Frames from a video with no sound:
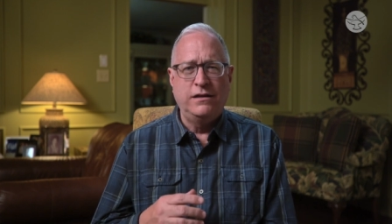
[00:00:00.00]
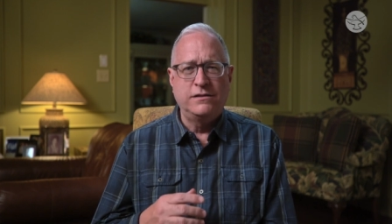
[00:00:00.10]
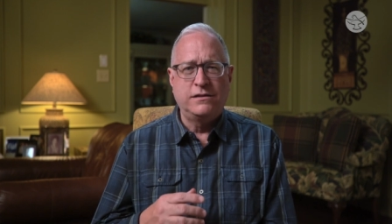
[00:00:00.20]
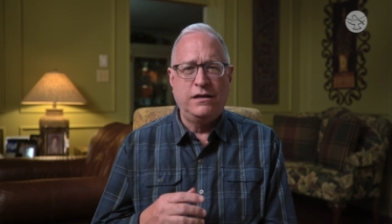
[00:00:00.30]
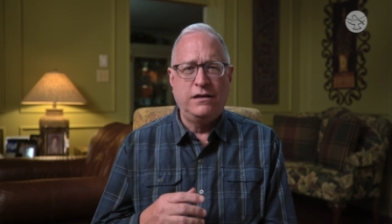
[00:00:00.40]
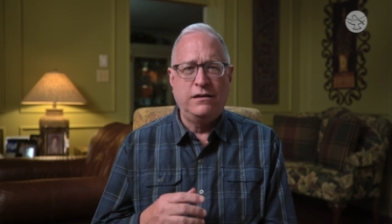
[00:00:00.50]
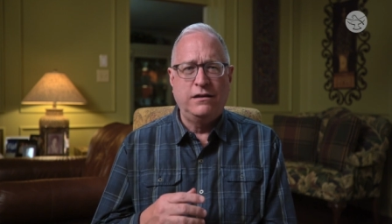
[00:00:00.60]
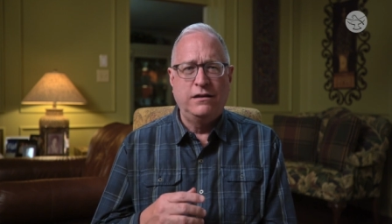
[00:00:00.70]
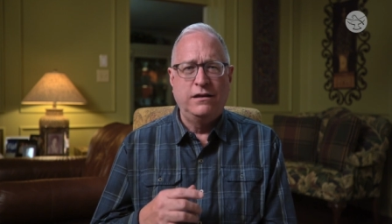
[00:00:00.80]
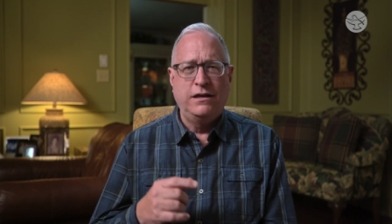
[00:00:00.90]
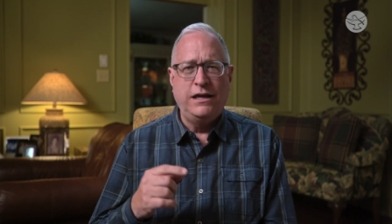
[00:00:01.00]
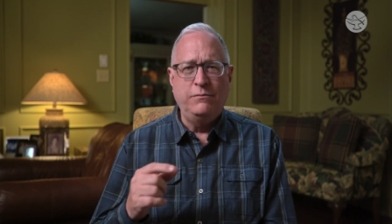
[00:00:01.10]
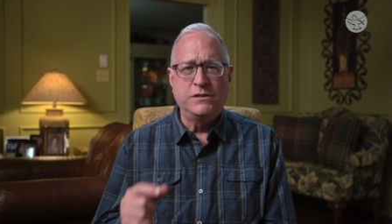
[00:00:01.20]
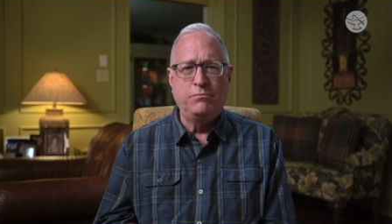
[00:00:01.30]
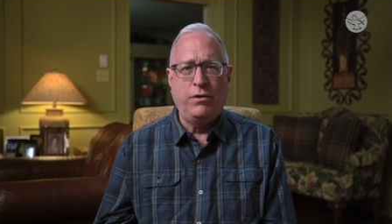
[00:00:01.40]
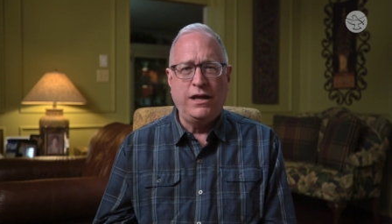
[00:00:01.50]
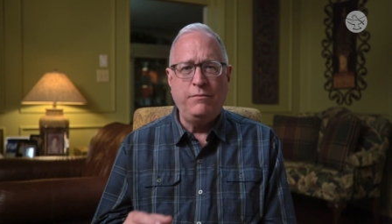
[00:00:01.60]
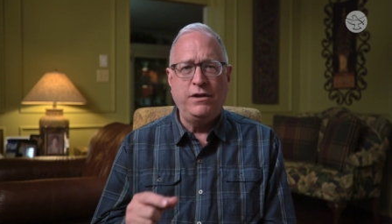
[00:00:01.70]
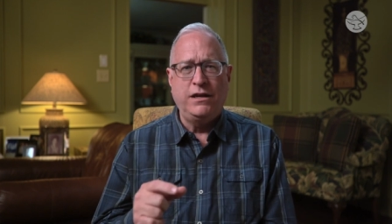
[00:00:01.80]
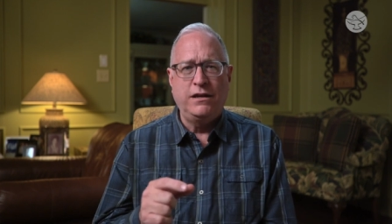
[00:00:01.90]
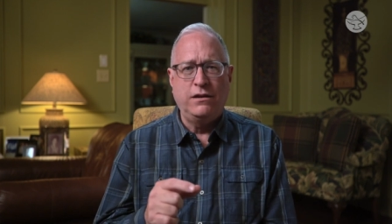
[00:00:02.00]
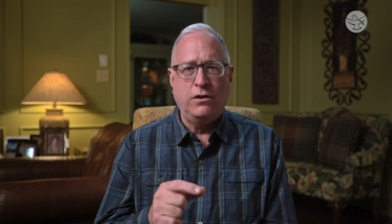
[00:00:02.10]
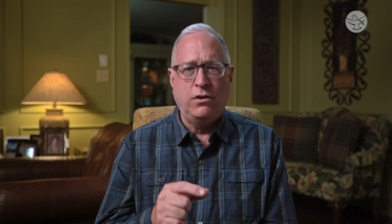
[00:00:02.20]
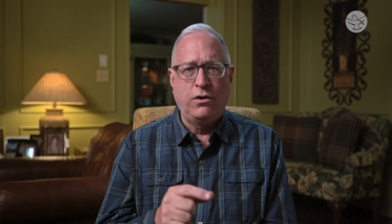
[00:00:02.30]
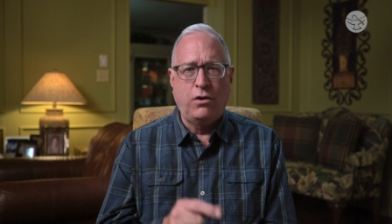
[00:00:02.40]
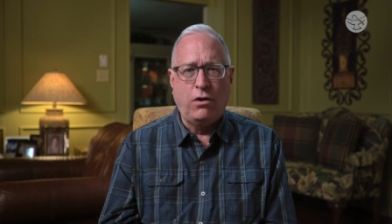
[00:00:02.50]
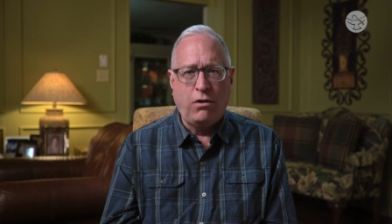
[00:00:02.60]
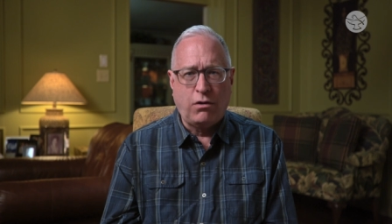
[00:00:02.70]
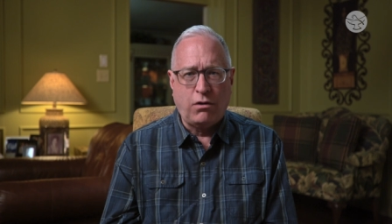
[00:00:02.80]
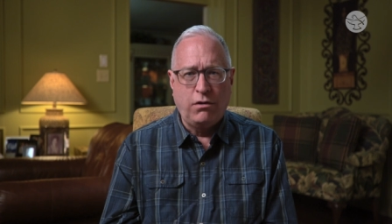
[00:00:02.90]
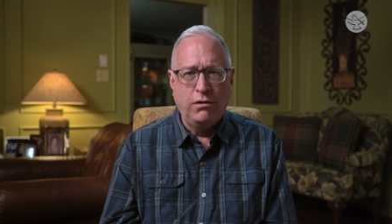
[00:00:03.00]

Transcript: is that he was blaming it on her.